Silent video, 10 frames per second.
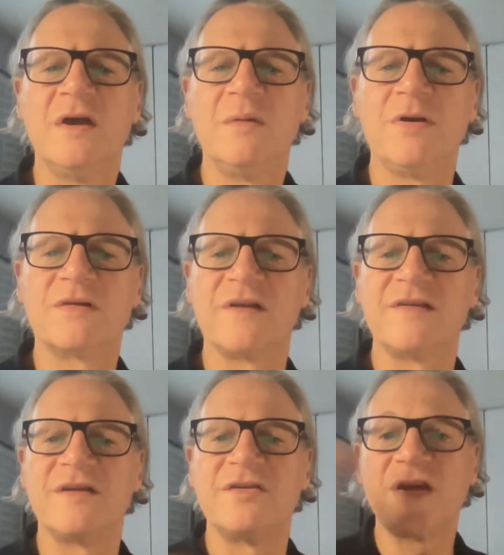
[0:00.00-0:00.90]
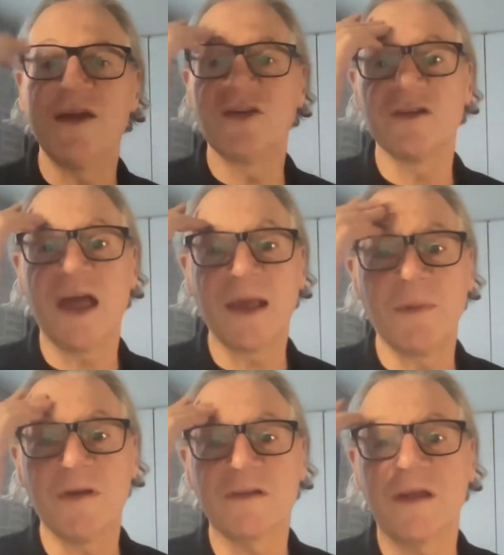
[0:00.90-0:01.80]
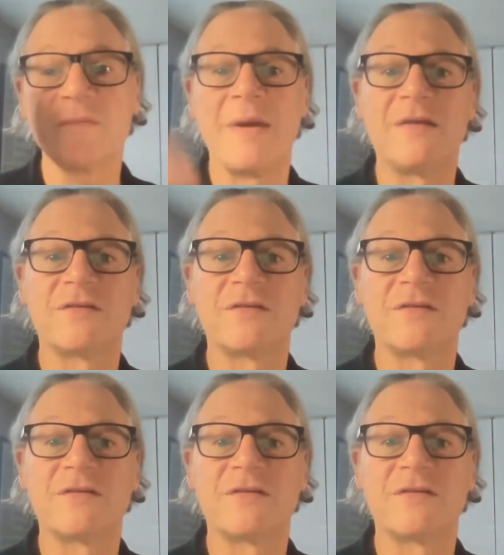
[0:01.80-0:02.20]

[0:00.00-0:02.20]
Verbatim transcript: and personalized education, like personalized mm -hmm.